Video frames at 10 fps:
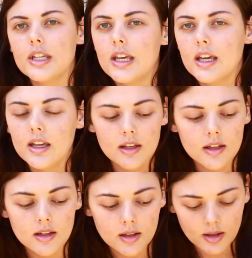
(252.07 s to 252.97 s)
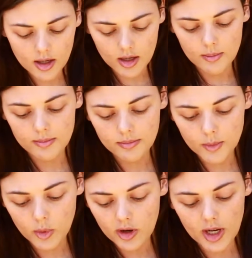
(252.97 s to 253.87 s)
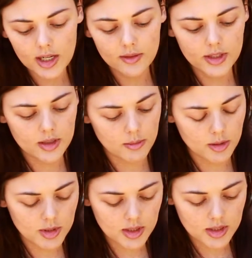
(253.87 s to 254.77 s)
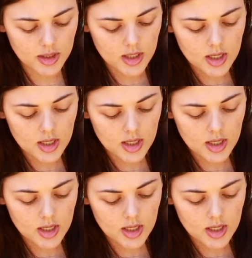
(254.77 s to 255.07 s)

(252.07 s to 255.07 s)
care where I live at the moment.